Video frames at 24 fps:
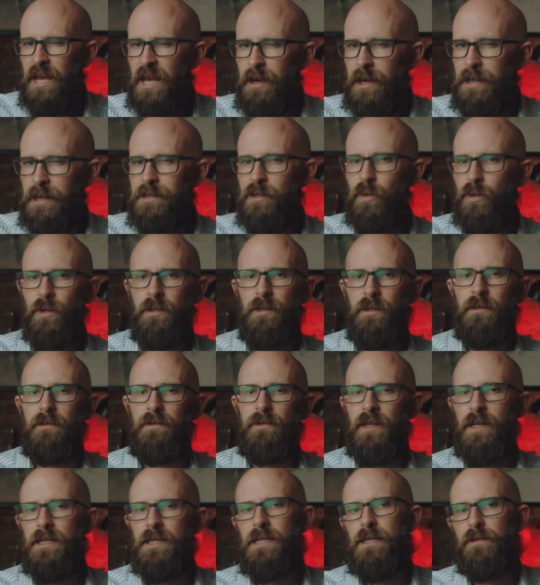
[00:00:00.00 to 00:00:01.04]
It's thought that
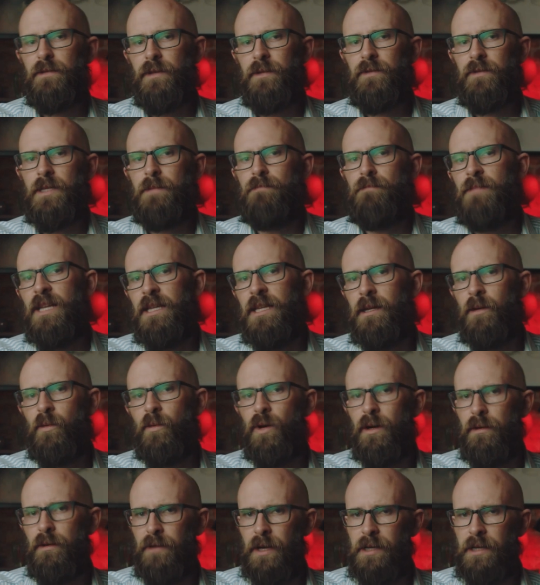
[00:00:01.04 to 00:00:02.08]
30 to 50 million
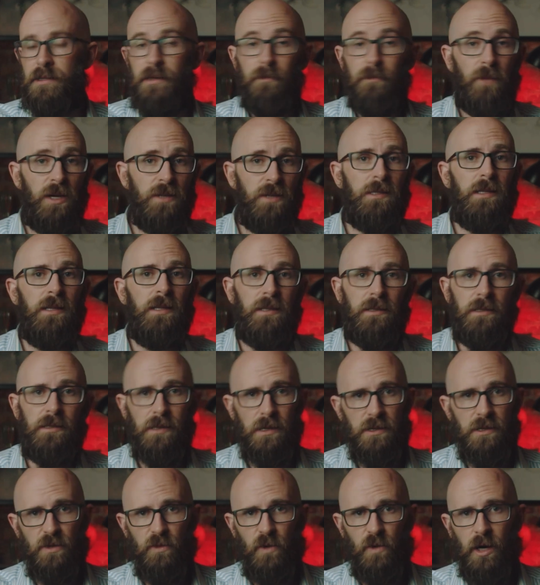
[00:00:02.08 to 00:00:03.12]
were affected, mostly in
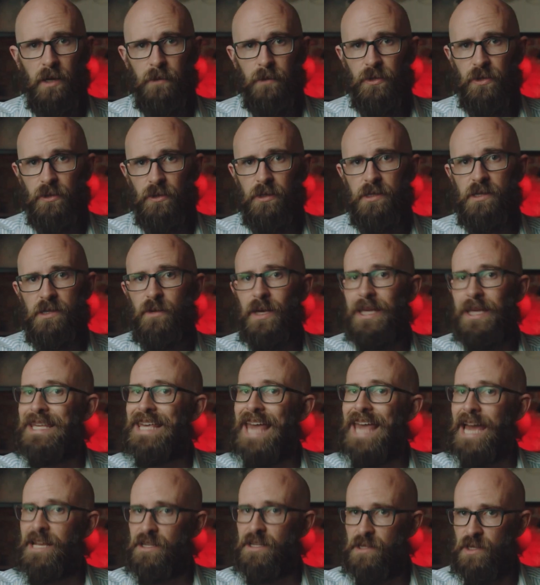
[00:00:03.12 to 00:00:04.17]
Sichuan, but also in
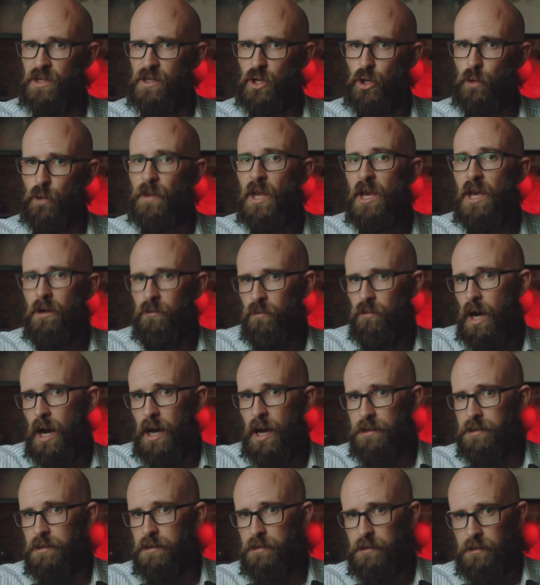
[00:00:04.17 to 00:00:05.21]
Gansu.
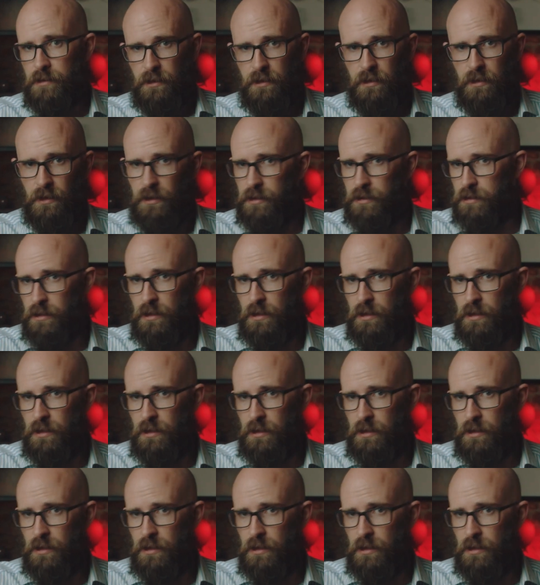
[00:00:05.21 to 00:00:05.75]
Riots occurred